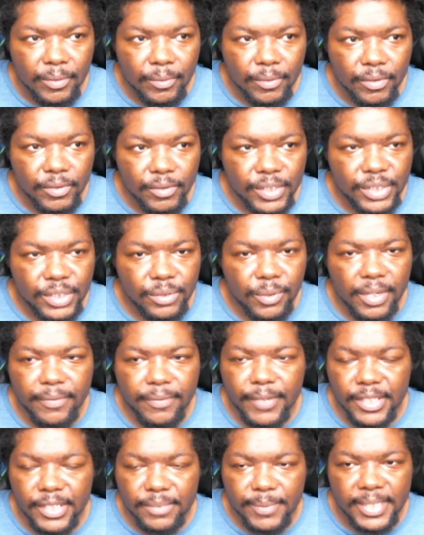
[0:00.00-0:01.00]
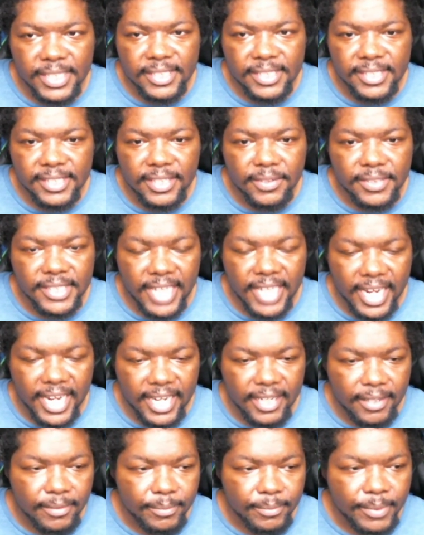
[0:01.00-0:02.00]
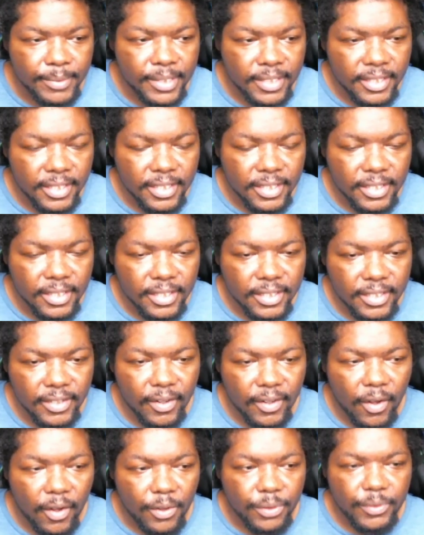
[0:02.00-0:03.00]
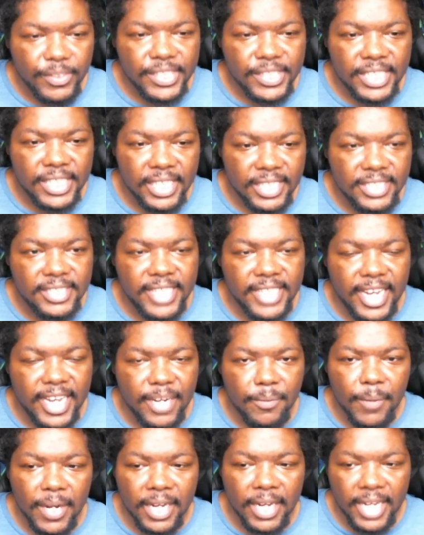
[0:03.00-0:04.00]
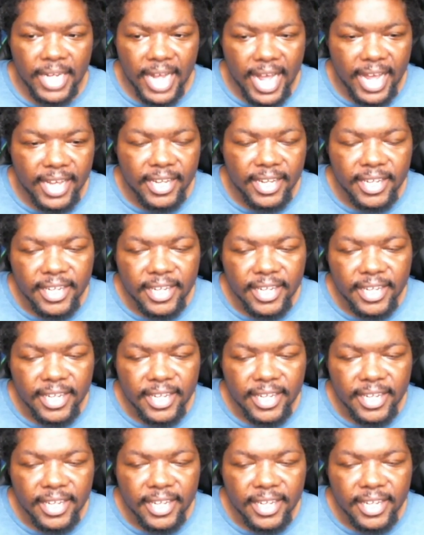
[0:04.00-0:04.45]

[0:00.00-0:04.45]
it's three of us, we can still take them. All three of us can at least take one guy.